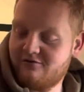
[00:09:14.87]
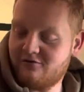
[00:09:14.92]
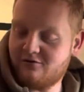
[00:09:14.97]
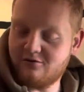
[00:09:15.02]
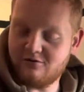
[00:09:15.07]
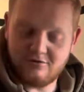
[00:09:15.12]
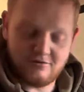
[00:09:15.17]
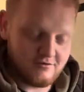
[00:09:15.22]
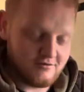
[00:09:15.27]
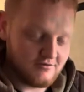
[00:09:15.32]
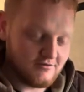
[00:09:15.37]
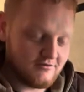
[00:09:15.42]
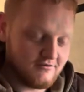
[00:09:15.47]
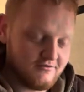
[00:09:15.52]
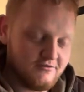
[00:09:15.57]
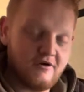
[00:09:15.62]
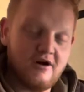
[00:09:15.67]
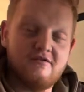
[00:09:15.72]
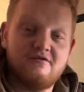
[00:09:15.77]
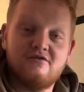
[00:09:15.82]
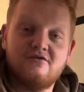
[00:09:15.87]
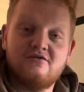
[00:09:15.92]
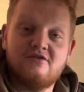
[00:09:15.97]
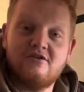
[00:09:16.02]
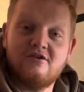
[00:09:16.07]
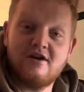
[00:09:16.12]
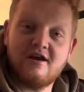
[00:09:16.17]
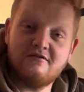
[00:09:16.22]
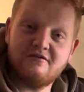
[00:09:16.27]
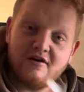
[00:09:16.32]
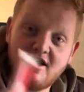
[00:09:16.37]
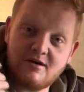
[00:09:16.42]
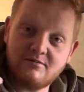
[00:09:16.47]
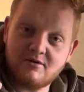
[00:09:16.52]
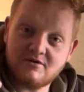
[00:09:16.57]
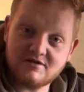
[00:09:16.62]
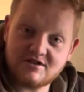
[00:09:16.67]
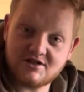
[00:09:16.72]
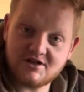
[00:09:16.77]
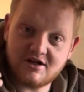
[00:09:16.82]
4, 5. So you get 5
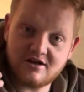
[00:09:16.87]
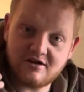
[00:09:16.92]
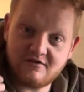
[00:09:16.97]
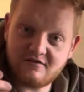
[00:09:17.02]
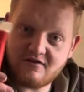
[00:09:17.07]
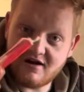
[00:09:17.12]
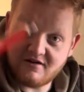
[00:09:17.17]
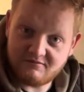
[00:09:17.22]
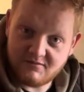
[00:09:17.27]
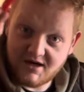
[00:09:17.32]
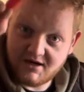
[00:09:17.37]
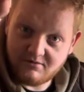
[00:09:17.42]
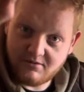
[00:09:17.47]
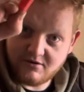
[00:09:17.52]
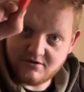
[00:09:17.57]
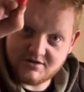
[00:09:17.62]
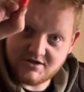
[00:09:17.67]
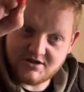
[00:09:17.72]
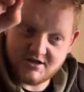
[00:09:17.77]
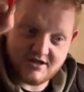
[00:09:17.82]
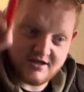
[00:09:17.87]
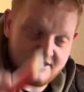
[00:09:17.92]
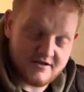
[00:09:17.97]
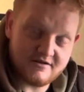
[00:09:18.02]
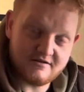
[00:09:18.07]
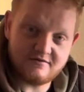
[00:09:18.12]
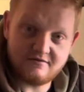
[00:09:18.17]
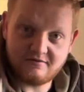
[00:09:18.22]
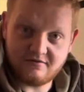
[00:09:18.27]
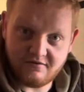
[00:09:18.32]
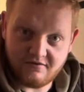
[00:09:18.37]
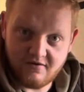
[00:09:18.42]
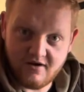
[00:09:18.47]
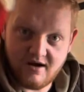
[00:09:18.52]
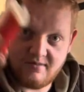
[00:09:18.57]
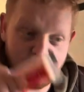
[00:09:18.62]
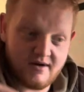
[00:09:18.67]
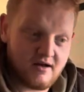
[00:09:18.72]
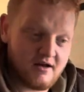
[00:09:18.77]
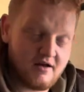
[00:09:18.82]
blocks of cheese, 5 mini blocks of cheese
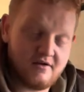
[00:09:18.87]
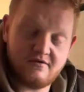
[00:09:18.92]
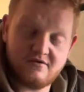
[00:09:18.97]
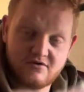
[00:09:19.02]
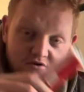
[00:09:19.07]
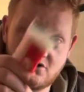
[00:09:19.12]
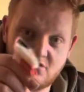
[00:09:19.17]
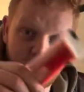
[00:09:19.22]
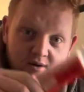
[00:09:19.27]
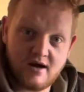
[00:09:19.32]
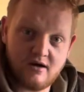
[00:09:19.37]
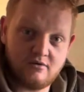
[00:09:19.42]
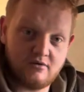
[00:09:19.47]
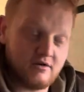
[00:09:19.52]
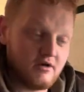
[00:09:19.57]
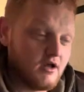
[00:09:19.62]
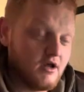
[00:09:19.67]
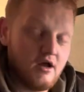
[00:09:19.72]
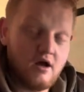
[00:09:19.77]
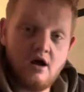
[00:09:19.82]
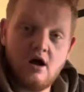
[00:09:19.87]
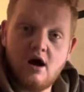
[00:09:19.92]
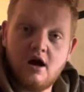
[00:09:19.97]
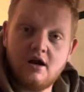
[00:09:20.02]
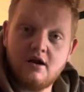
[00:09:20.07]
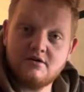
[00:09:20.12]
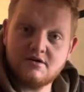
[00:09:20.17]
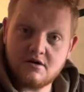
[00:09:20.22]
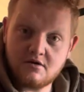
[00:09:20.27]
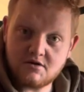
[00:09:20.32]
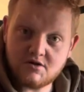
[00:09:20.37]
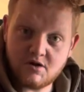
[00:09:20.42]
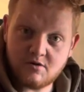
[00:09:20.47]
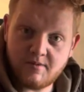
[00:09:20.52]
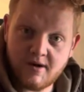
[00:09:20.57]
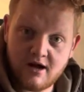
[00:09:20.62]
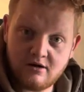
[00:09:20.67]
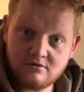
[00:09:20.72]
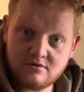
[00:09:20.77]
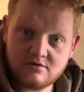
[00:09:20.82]
for for £2. I know it's only
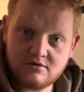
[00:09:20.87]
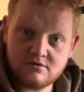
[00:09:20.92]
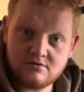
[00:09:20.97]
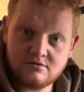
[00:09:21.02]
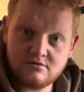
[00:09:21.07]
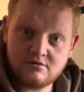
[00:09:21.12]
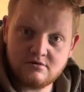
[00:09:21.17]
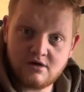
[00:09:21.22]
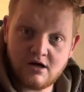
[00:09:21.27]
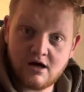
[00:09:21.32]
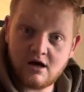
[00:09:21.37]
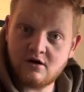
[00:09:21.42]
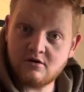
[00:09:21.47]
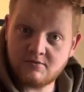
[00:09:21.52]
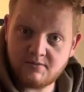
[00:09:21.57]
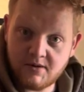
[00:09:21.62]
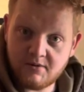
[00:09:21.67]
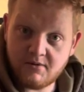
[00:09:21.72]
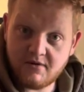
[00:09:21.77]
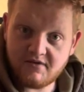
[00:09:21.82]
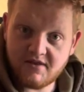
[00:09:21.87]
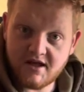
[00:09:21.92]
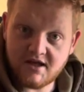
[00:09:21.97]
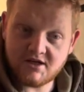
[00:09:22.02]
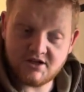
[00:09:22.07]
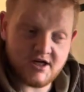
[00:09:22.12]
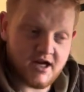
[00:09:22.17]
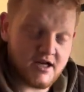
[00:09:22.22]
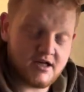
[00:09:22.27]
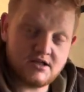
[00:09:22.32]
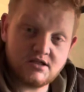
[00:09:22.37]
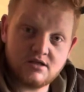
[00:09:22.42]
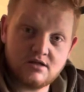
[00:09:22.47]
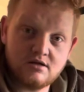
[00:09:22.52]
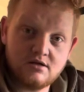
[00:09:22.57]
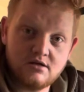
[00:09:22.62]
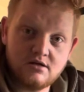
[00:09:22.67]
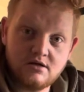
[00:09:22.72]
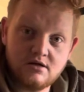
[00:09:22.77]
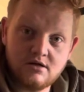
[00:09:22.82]
£2. I know people have that in change.
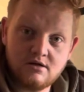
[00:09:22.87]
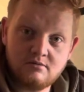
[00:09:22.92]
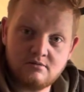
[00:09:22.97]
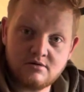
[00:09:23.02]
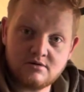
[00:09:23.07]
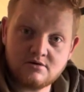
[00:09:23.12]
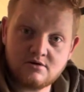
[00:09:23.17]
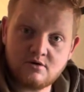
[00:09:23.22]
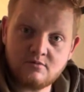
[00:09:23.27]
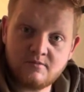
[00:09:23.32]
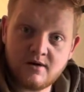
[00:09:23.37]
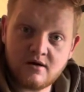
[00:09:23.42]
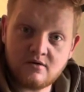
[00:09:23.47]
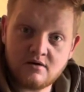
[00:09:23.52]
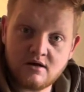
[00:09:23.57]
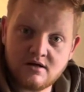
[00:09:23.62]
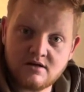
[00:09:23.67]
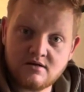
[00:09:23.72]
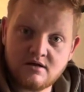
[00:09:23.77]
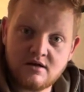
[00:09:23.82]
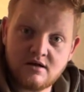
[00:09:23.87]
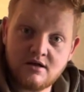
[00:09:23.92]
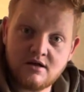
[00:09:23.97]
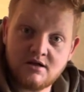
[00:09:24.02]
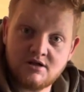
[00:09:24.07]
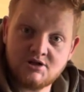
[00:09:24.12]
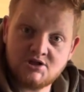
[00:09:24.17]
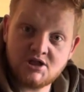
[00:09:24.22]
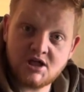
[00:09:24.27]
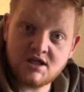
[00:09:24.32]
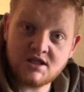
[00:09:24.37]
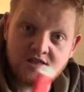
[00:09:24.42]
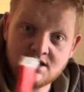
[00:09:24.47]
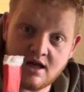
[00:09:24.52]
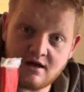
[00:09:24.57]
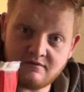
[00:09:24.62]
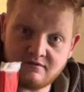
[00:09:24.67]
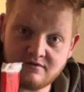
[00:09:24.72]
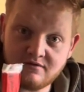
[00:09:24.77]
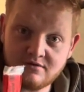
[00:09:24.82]
It's £2. It's cheese,
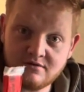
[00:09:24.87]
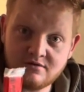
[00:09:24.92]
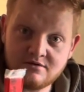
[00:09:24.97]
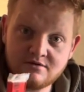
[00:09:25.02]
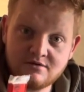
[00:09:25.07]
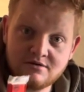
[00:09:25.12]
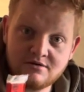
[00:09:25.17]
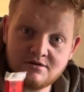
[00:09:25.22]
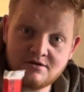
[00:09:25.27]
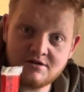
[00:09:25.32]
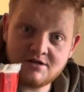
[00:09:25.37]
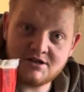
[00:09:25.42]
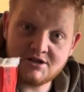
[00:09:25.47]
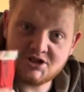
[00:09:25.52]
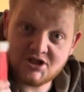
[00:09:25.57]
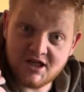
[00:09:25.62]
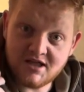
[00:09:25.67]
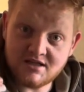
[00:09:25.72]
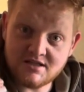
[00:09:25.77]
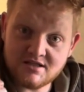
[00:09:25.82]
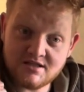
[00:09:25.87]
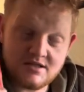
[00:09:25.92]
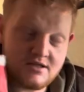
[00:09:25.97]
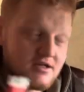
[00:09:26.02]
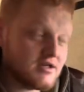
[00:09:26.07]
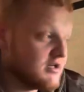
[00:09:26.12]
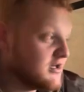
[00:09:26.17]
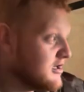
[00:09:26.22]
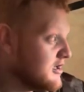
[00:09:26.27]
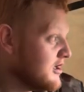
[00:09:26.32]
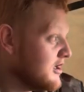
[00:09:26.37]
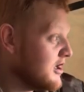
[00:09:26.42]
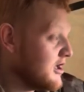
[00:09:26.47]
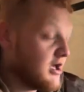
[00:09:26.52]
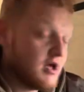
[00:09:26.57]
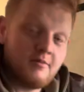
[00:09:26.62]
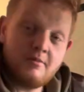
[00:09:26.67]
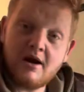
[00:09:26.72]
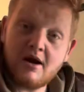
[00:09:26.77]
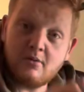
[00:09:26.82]
love. It's cheese.
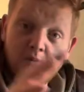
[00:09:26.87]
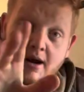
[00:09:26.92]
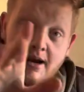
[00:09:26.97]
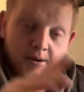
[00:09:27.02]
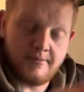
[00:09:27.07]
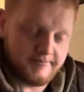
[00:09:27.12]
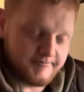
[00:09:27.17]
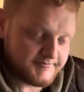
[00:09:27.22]
But anyway,